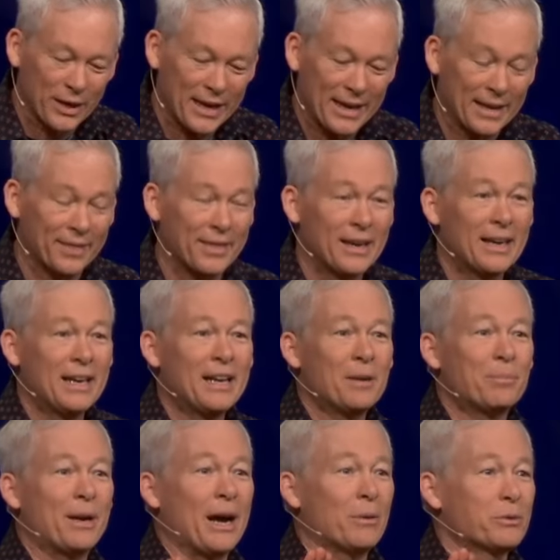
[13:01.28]
breath,
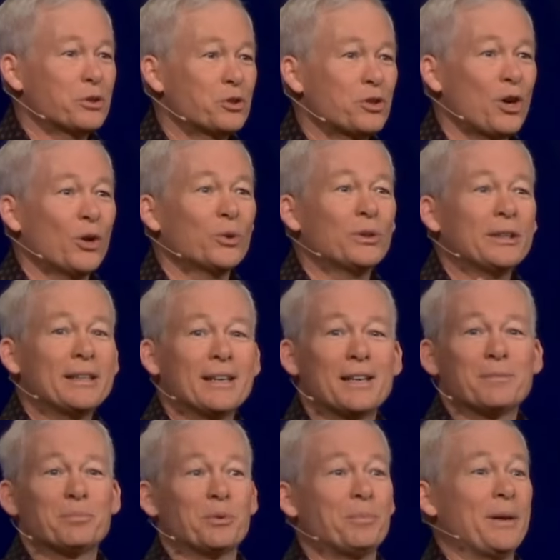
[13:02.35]
but I was totally
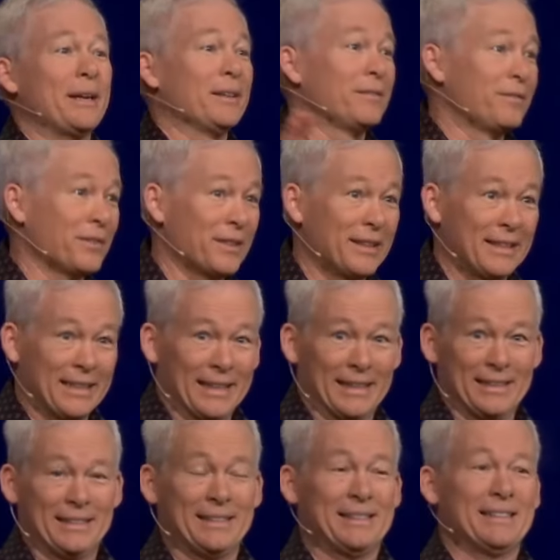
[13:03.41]
unprepared for
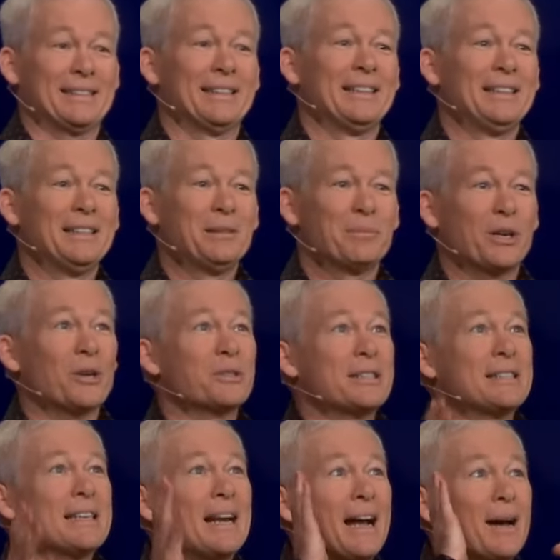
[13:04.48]
this. Because
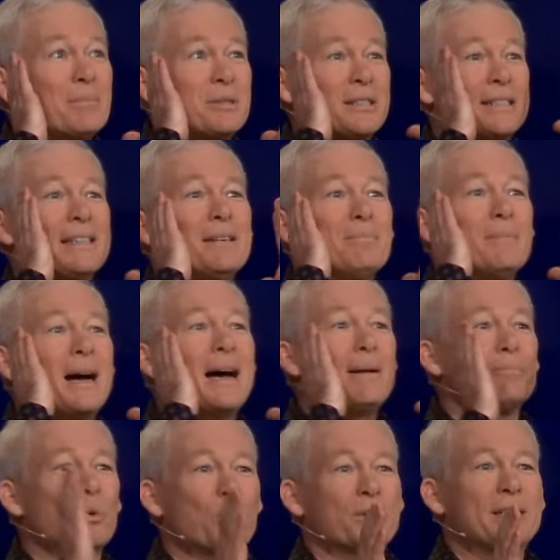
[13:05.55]
he said, I'm seeing
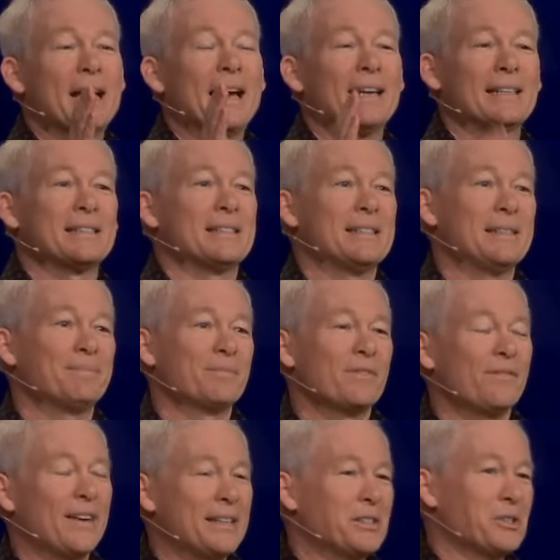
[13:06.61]
my mortality
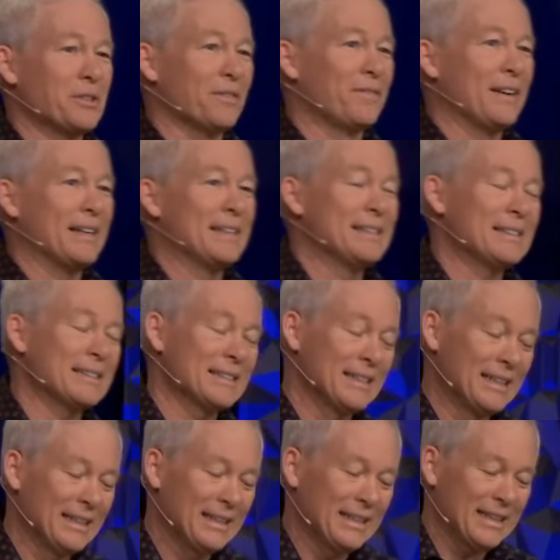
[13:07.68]
face to face.
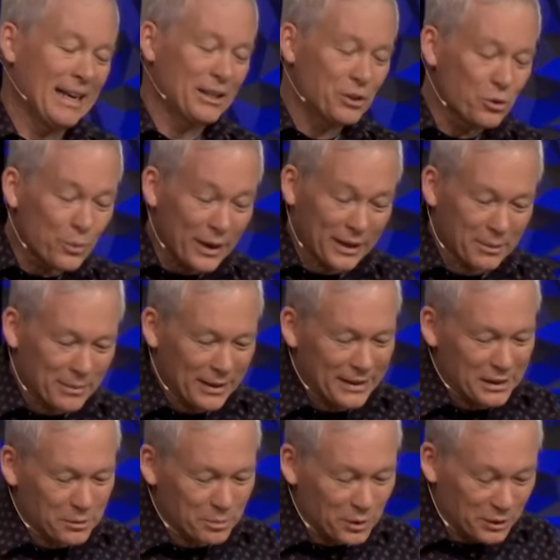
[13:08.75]
I do
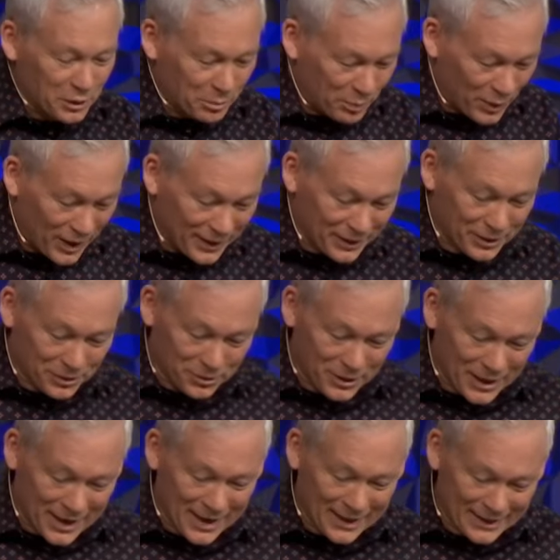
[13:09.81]
recommend his book, The Prodigal
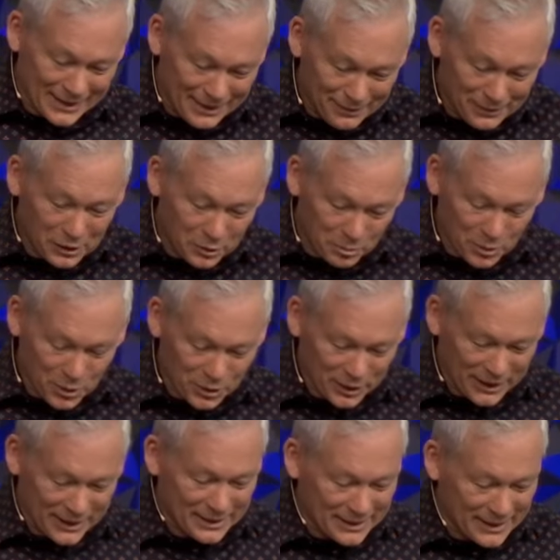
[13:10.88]
God. In this
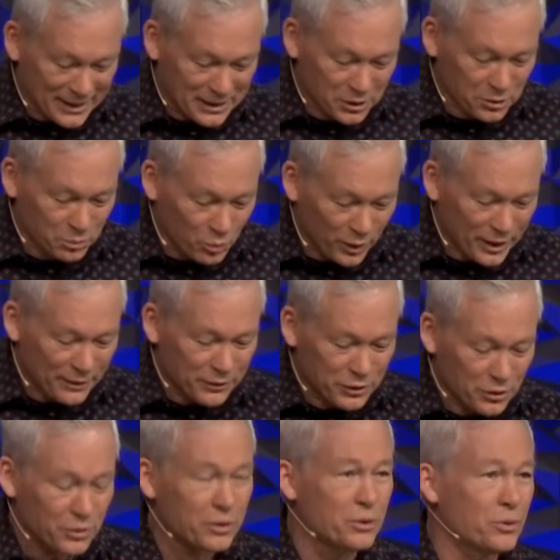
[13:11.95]
book, he says, whatever
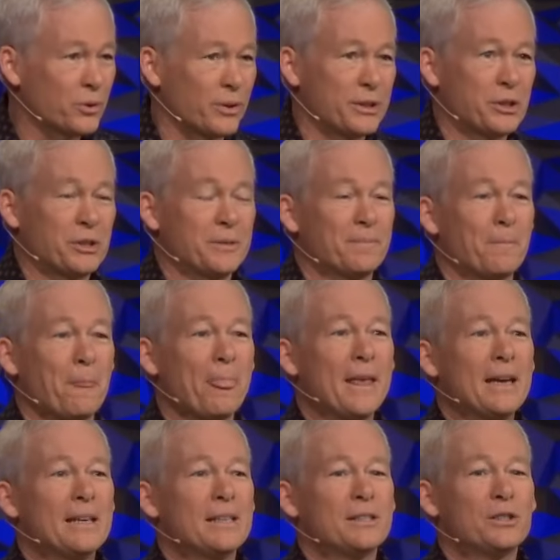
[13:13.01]
you do, Christian,
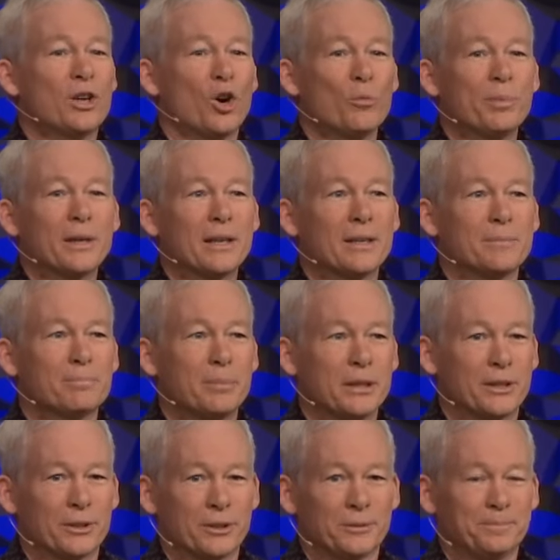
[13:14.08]
don't become
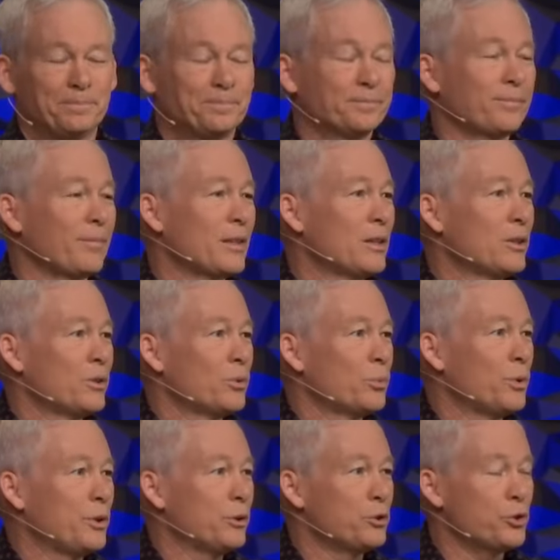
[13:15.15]
bitter
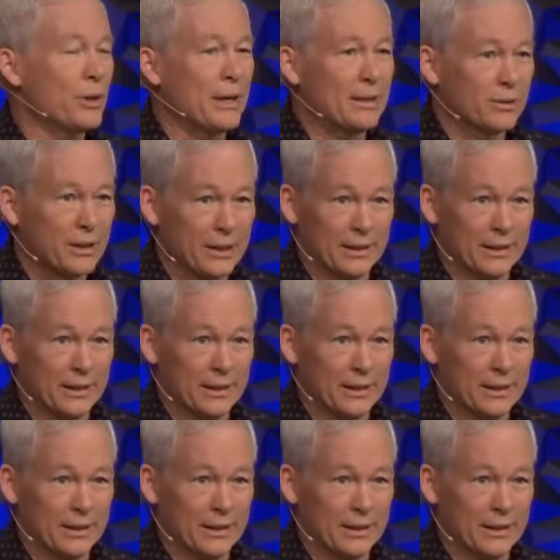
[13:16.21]
when your trial